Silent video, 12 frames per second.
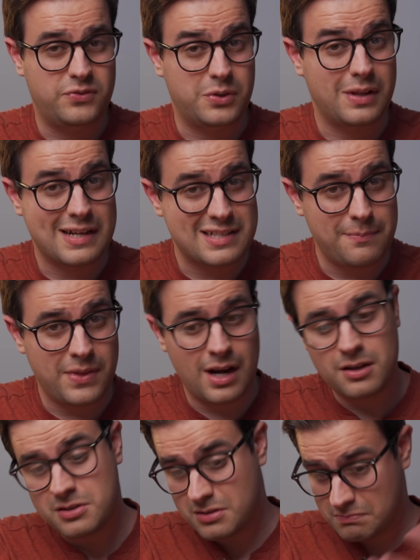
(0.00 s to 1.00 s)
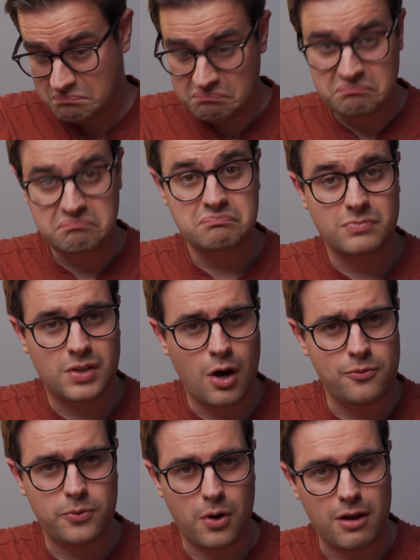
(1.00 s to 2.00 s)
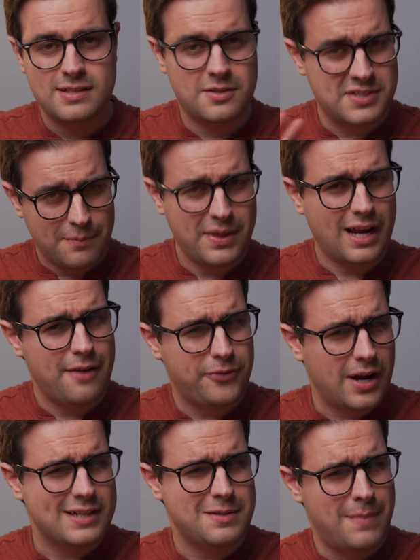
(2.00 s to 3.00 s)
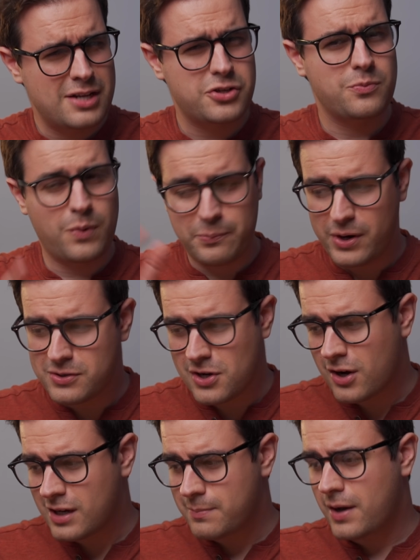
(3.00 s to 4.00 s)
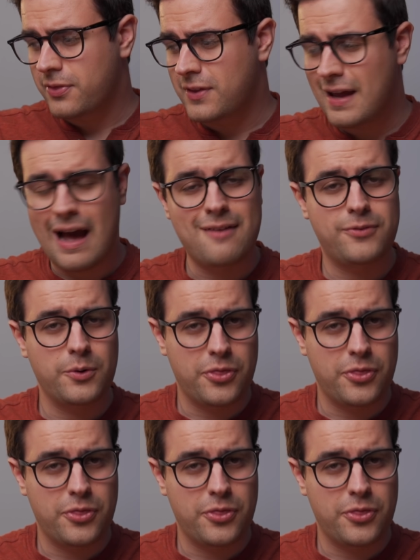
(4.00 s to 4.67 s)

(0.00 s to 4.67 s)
if you like something else, go for it. So something I forgot to mention when we were talking about the iPhone